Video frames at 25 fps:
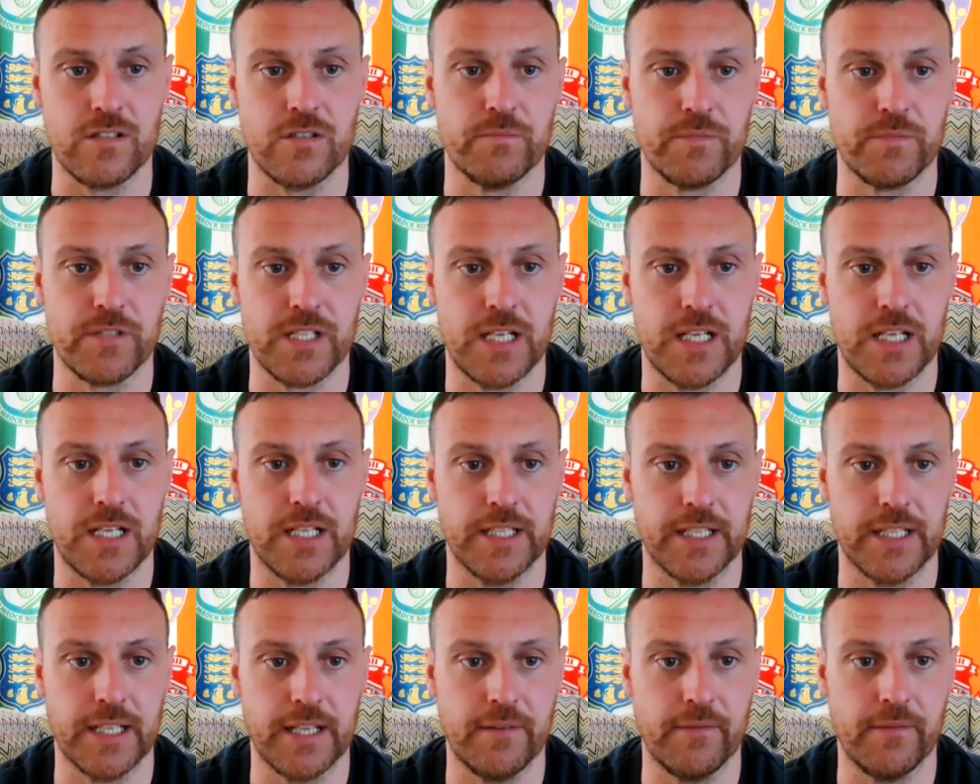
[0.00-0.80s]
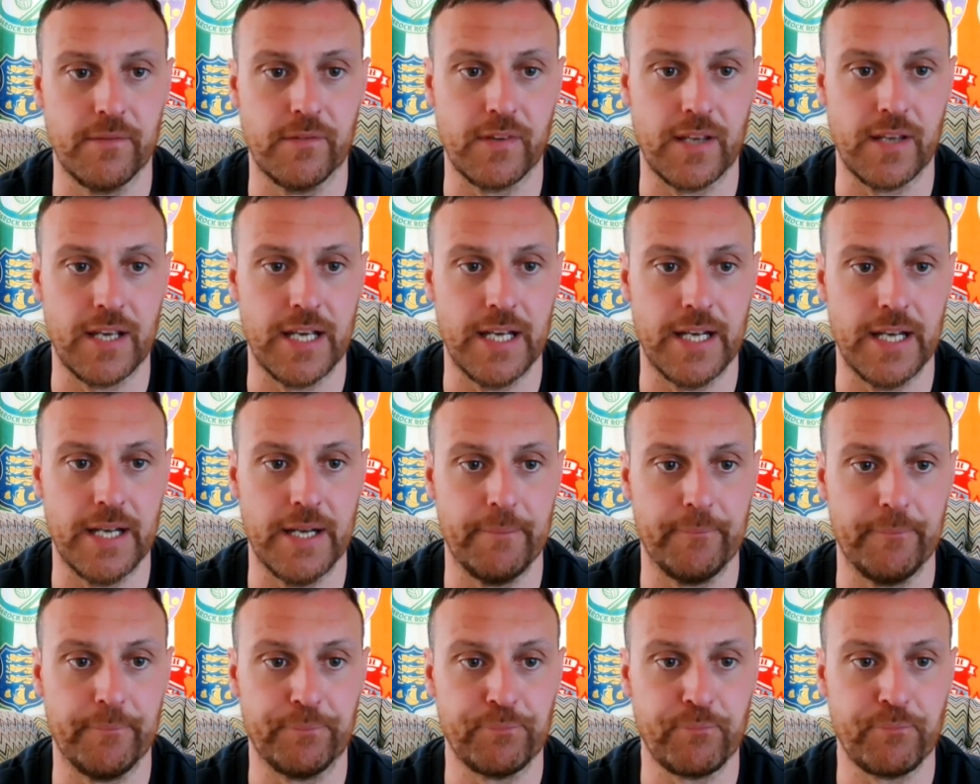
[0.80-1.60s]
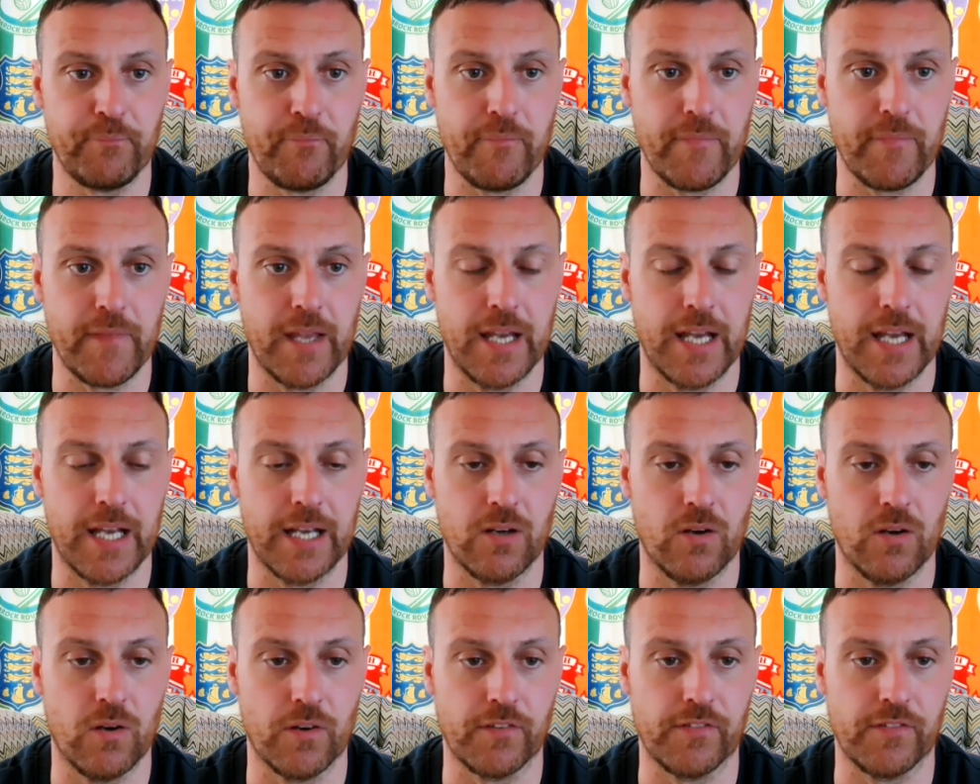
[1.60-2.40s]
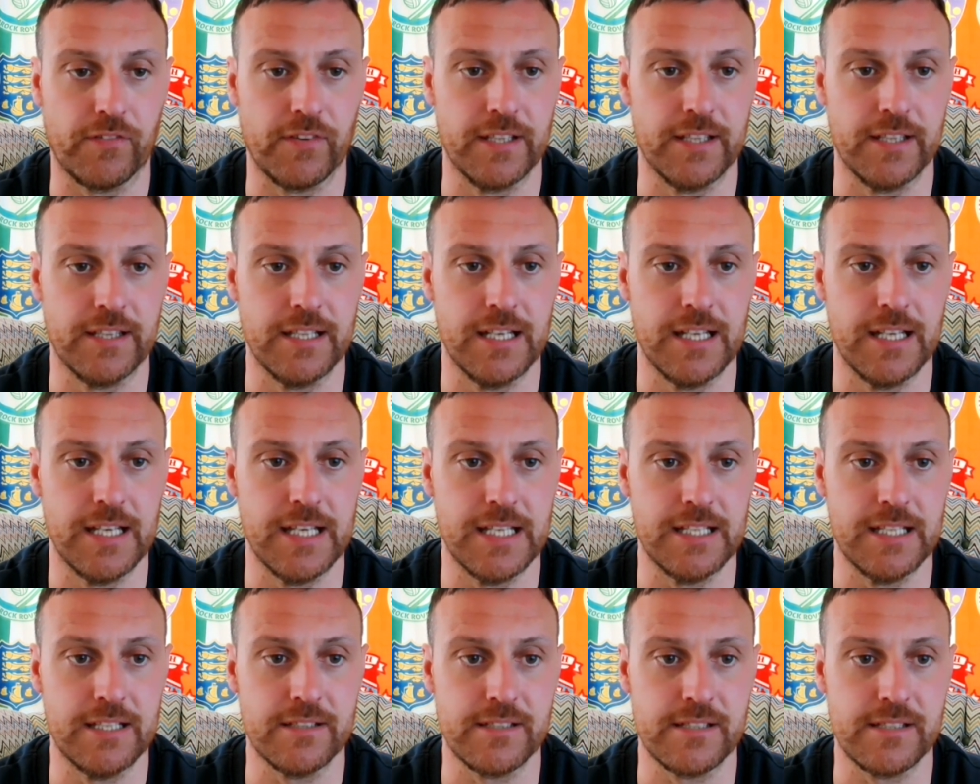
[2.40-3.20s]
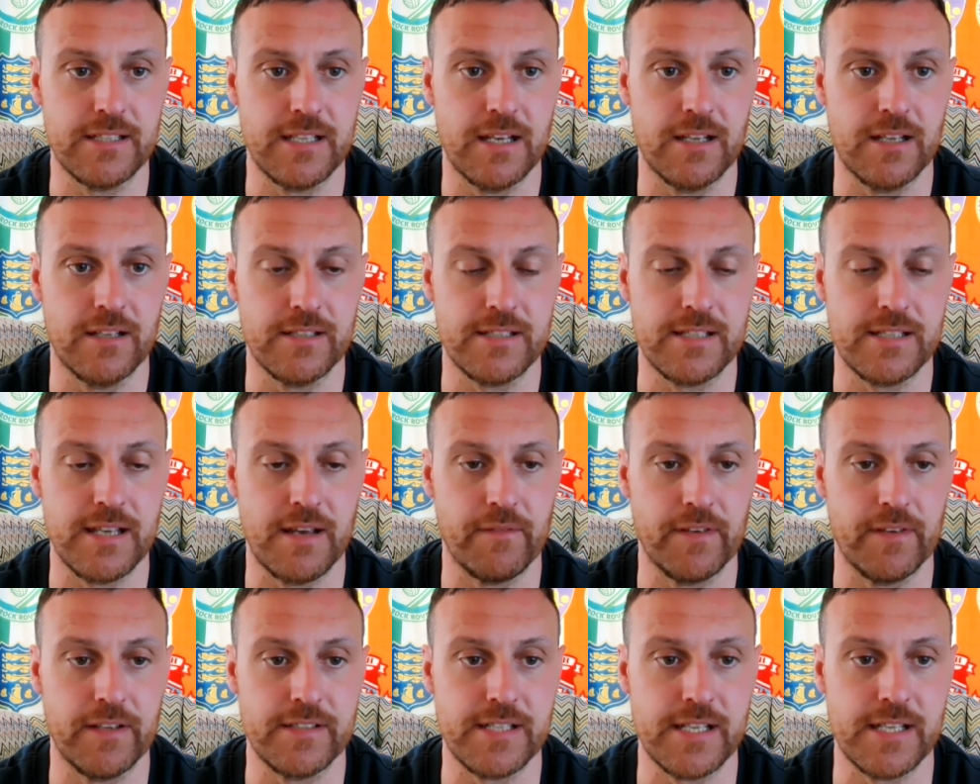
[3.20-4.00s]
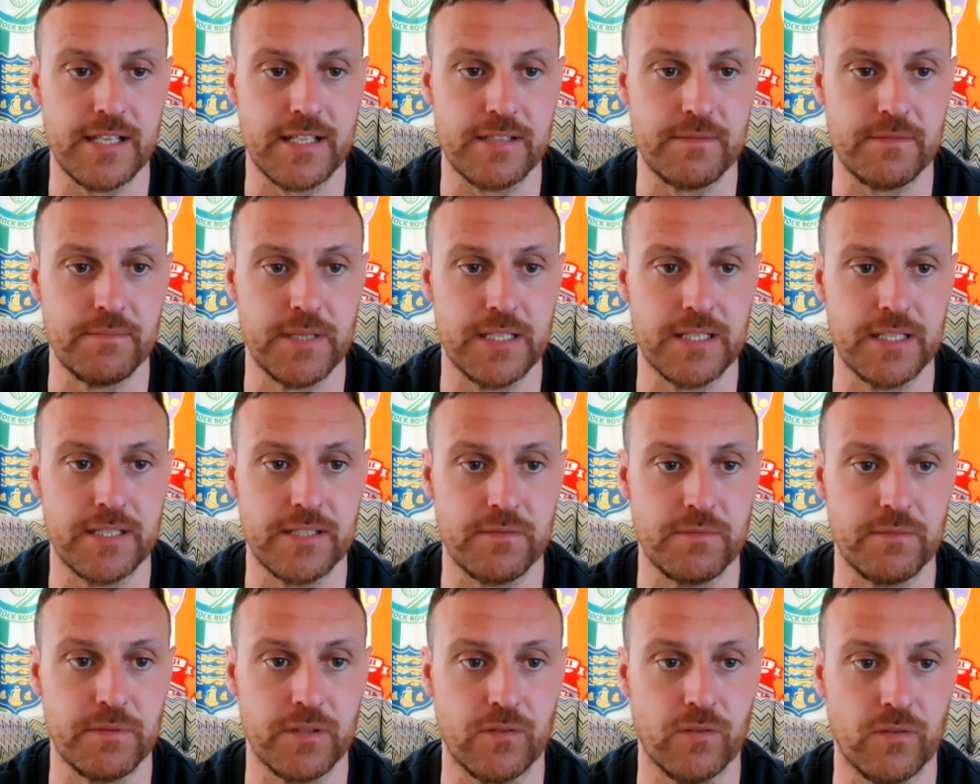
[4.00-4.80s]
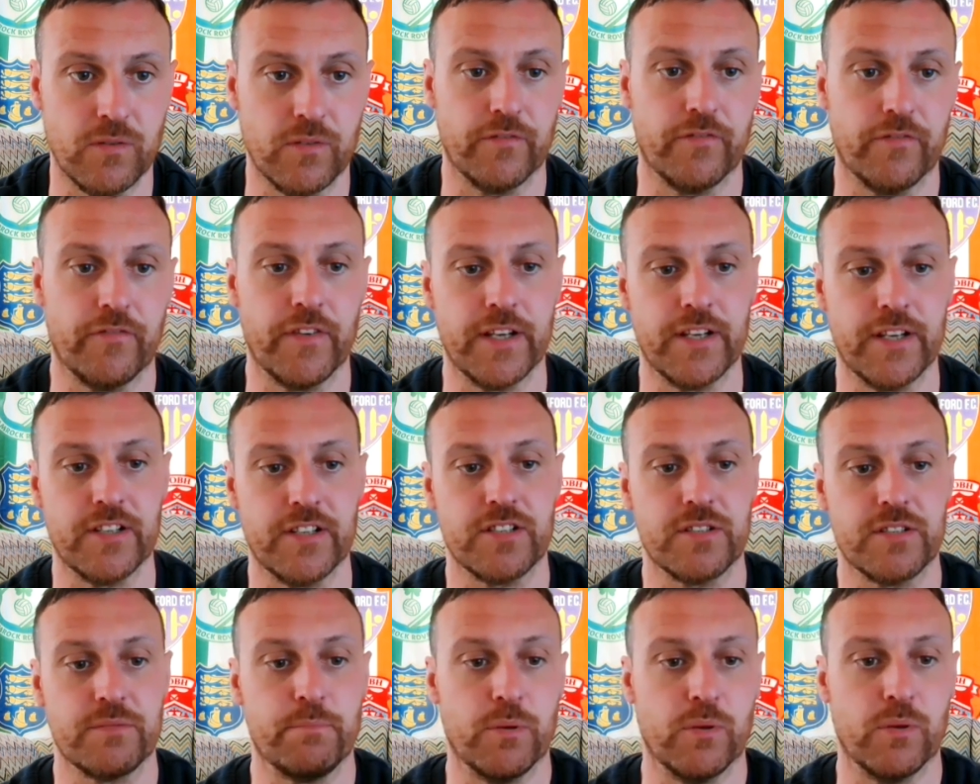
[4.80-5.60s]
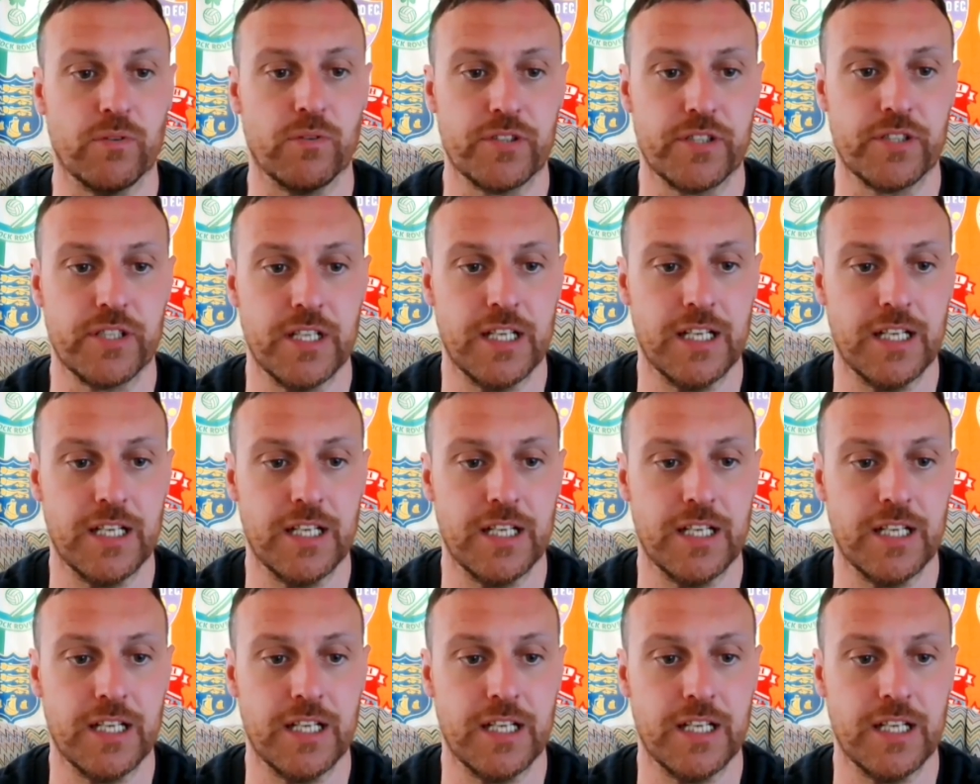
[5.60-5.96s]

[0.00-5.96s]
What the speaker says: comes on and gives Cork City the lead on 76 minutes with a good finish. But,